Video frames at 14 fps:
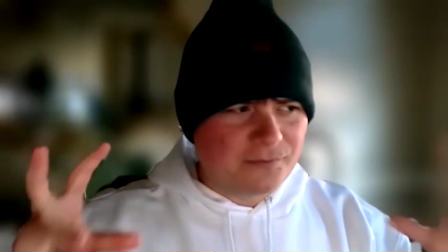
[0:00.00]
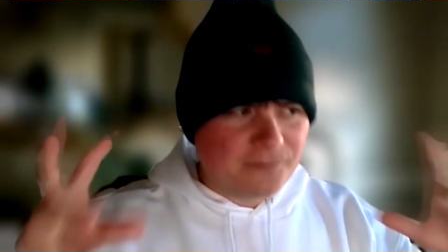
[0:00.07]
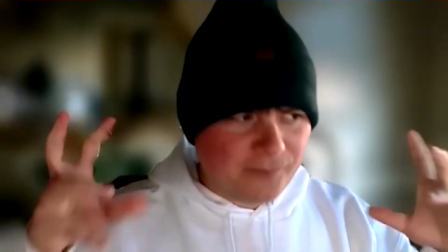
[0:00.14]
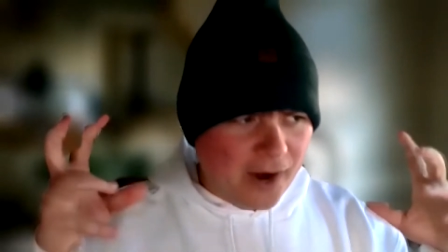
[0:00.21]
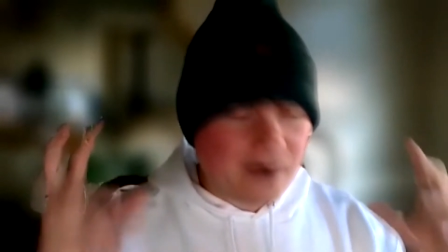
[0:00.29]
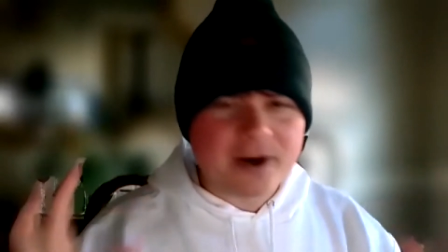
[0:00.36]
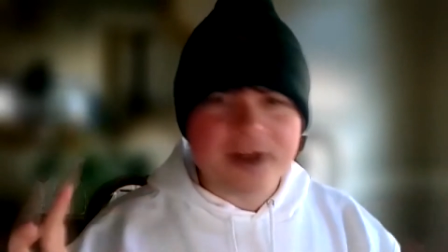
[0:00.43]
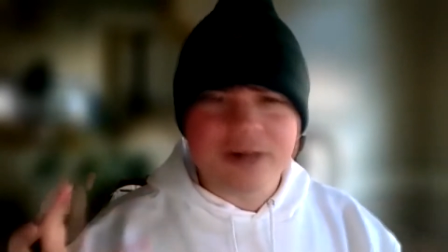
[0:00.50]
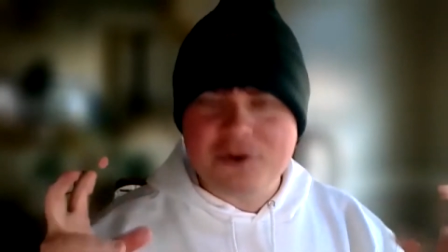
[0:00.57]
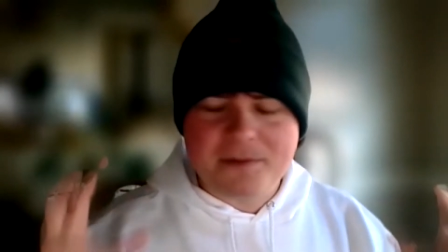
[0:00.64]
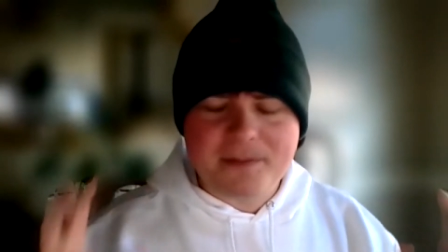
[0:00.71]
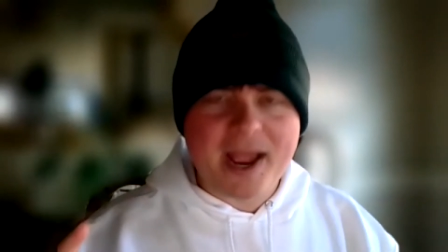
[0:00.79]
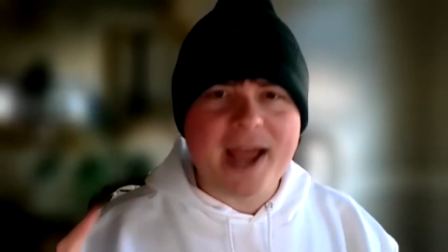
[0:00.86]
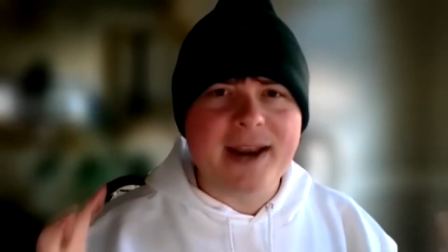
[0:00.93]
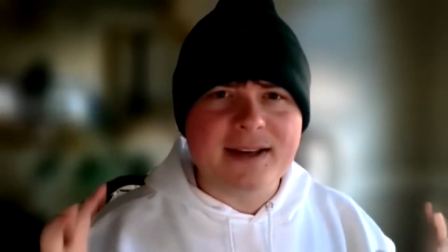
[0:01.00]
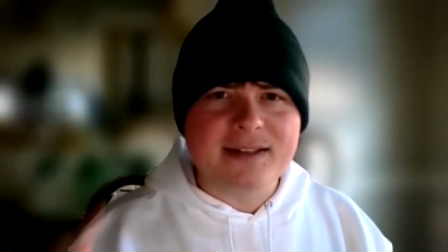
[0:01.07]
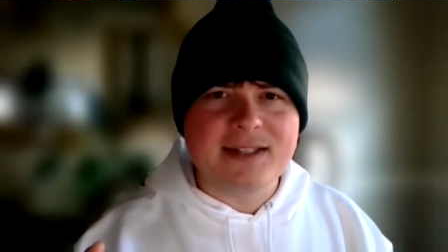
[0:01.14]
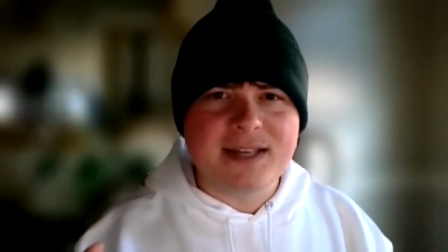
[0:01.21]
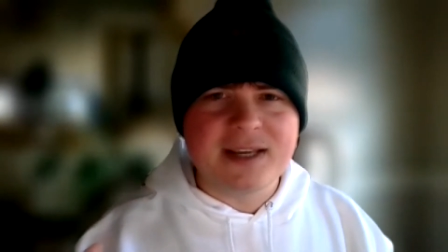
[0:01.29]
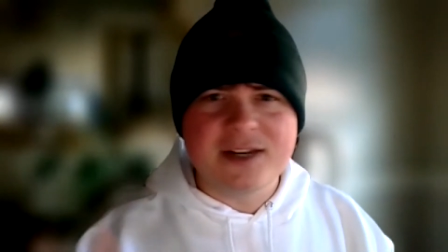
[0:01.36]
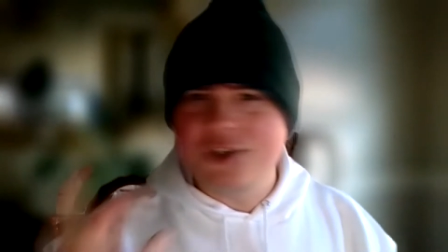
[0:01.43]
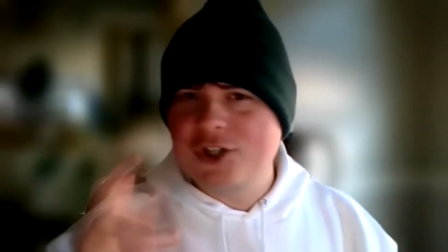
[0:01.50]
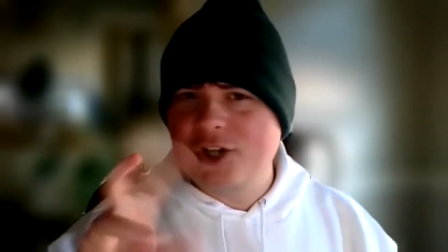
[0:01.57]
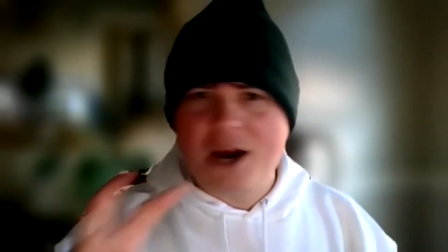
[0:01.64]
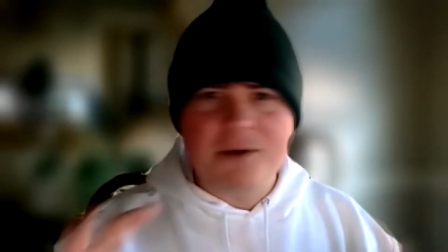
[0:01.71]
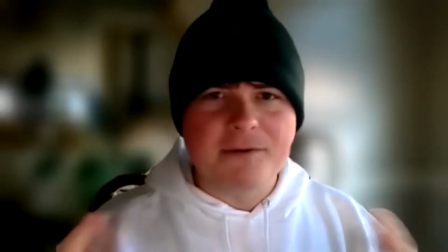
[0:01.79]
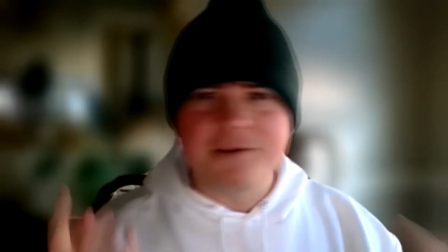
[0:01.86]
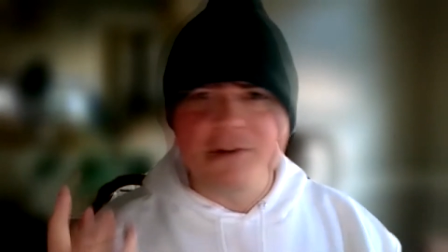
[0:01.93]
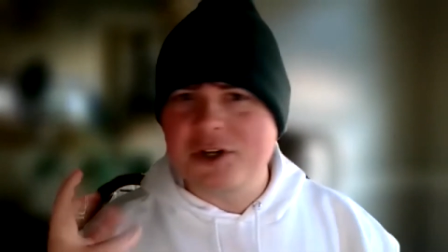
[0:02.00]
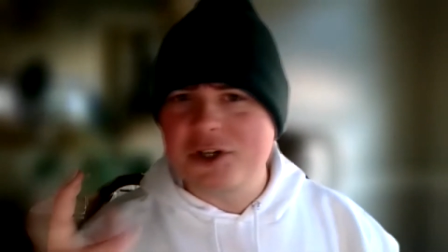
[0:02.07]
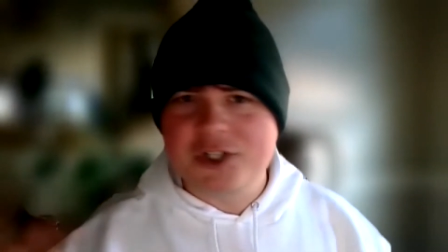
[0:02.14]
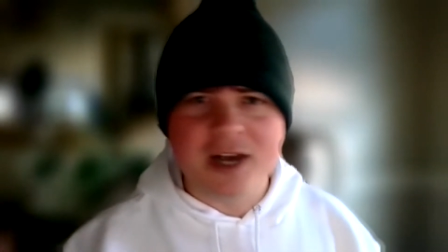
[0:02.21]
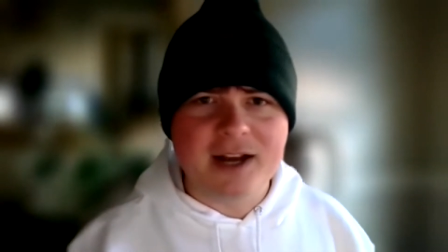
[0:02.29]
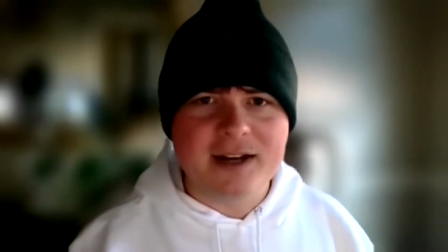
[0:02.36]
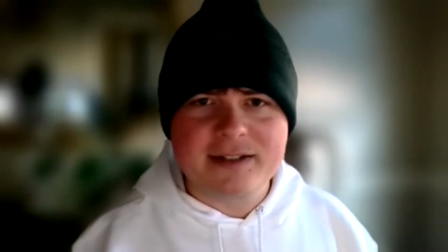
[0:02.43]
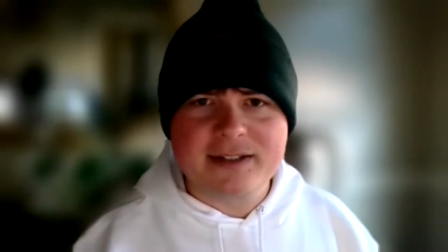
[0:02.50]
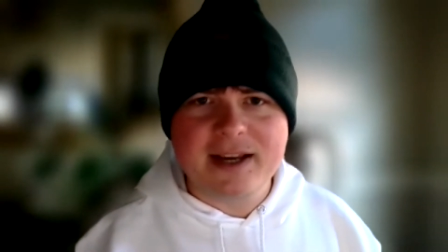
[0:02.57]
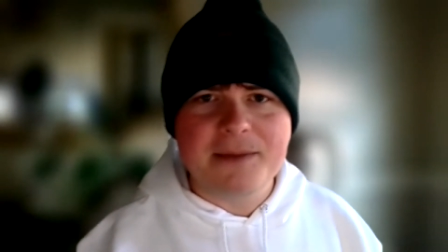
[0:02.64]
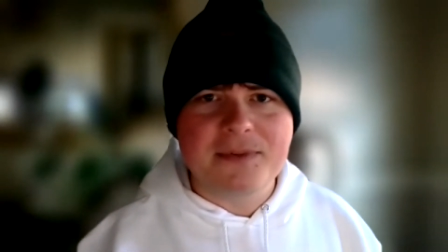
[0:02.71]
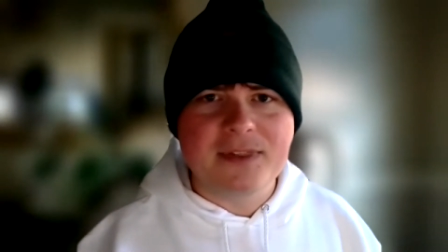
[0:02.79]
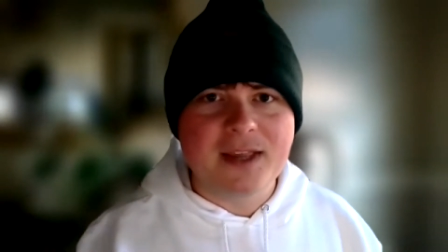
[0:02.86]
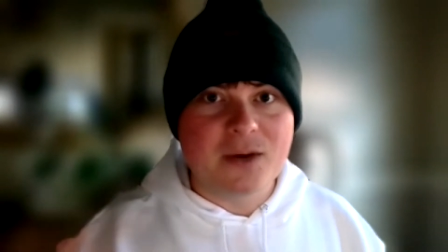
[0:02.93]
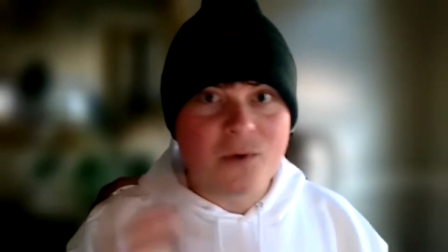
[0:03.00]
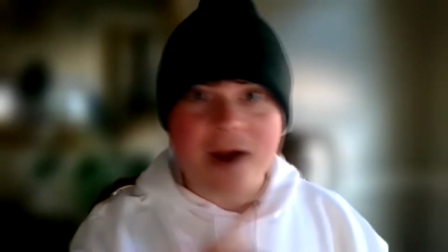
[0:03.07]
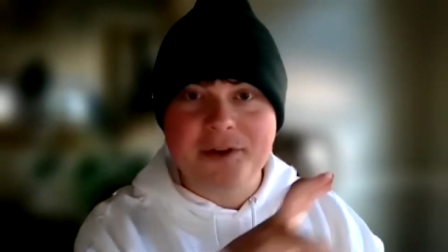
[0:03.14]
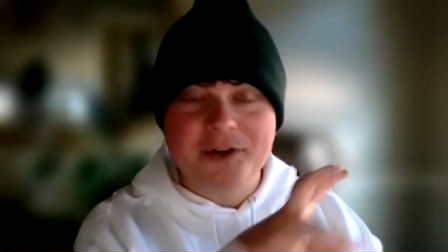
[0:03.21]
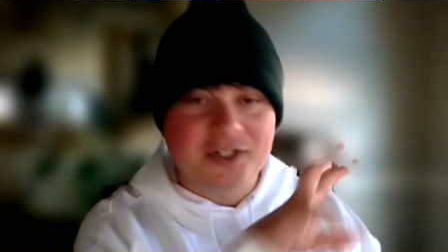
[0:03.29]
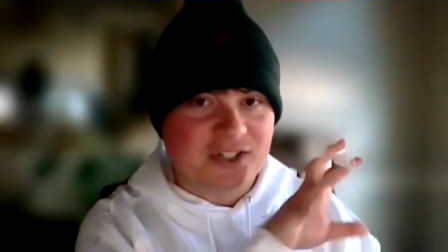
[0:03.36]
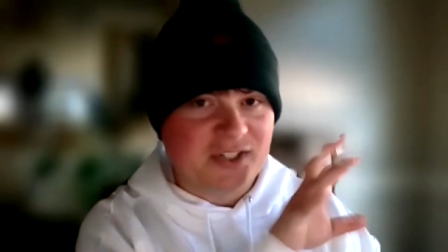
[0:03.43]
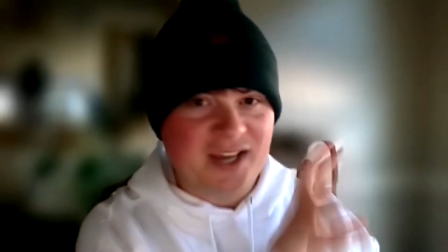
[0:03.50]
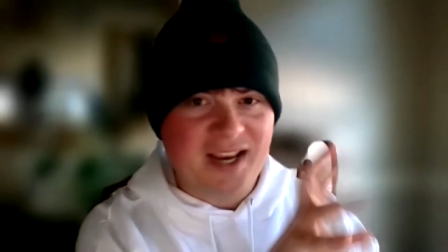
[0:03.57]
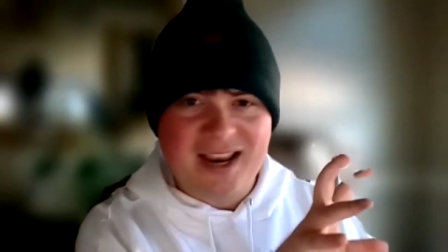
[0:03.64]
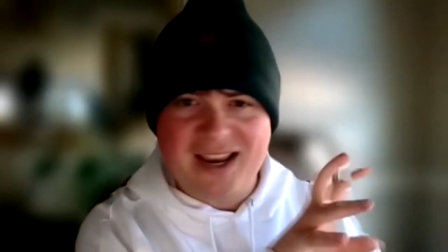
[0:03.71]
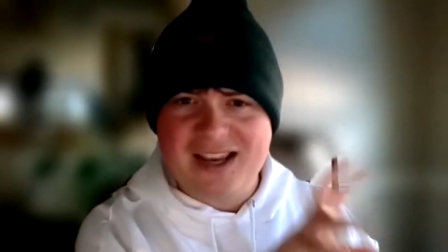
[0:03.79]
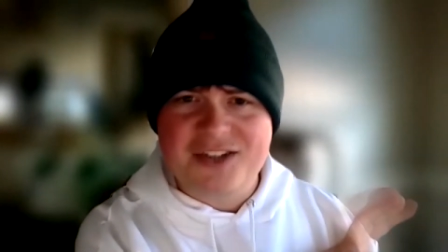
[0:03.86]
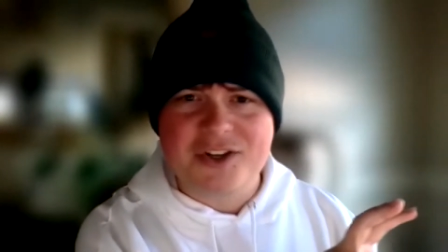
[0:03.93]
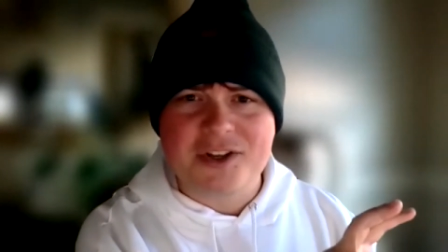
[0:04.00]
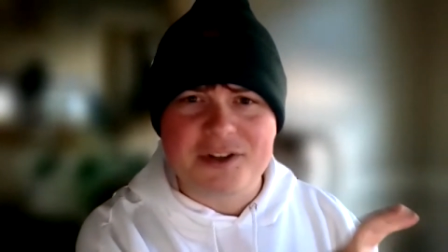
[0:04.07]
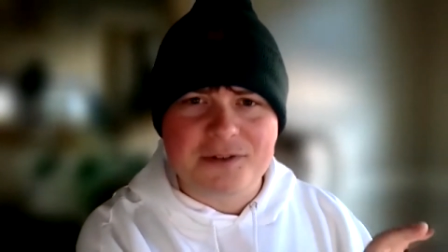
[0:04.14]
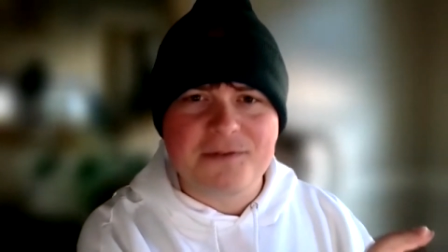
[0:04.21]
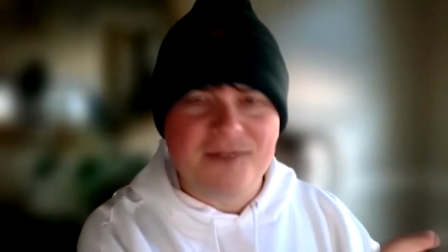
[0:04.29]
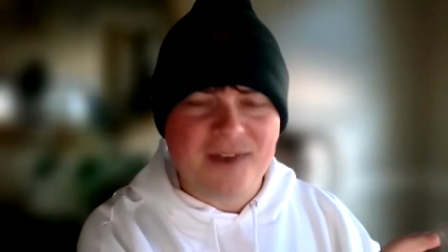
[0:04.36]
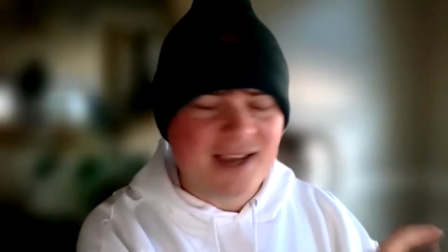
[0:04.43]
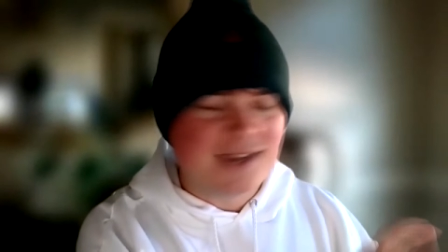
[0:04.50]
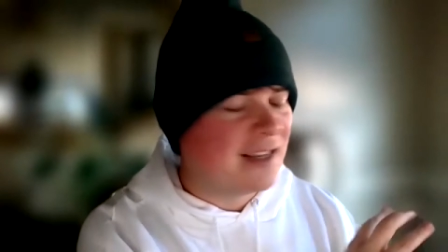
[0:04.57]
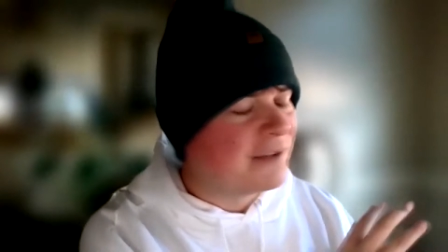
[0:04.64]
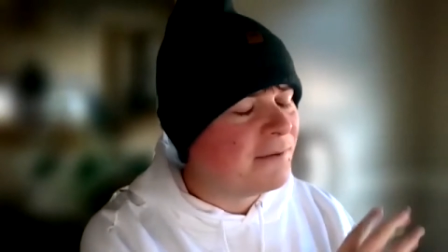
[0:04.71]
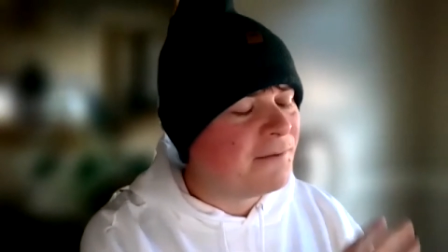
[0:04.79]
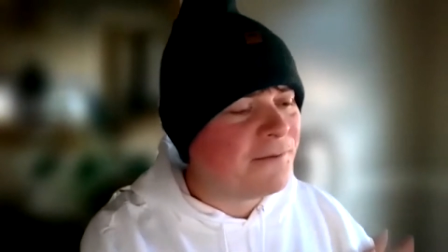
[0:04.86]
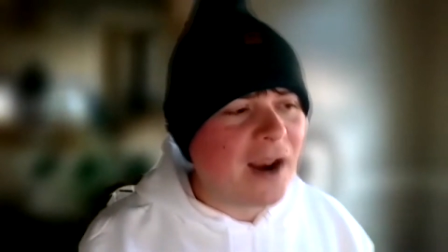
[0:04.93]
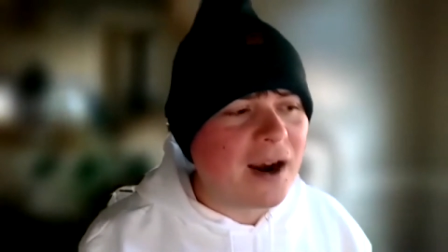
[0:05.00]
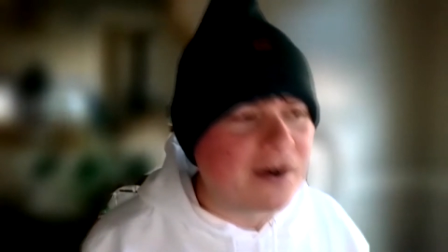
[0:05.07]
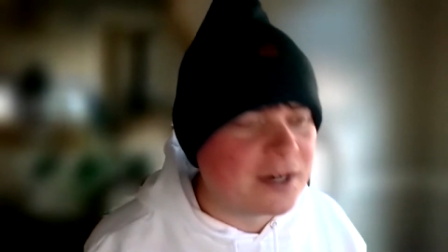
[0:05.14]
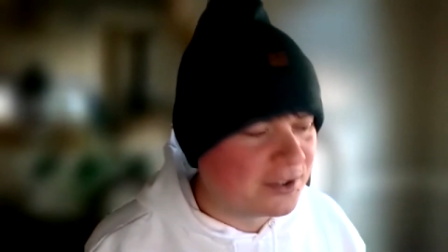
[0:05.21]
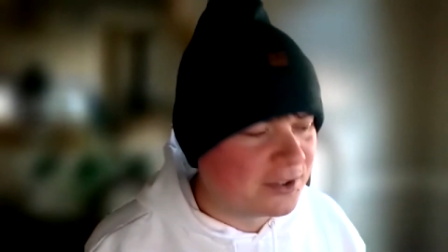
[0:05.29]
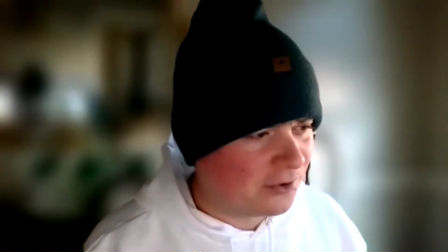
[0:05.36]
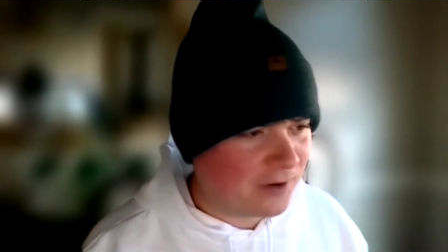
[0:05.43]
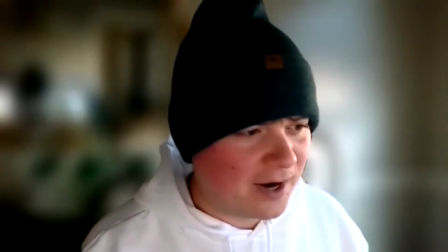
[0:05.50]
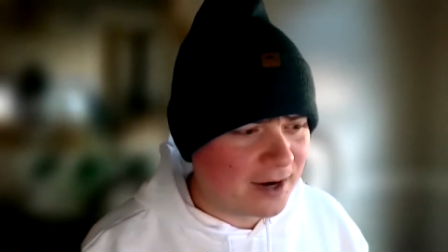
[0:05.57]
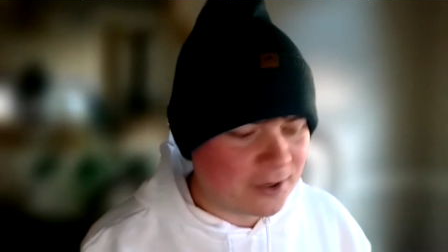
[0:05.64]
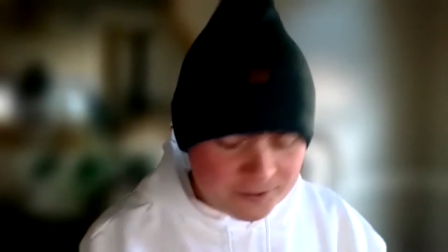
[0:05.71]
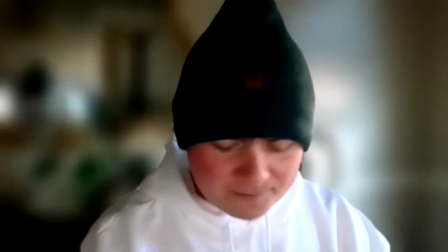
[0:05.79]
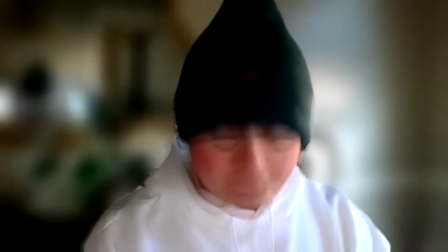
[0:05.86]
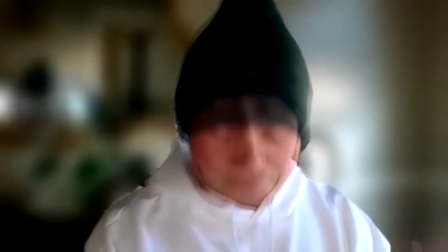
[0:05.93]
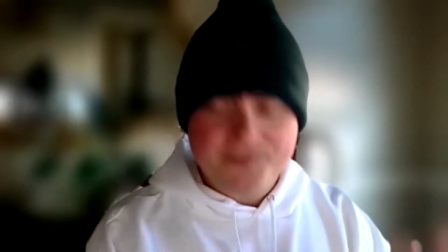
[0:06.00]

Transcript: very dramatic scene, shot, reverse shot type thing while they're singing in each other's face. It's very strange.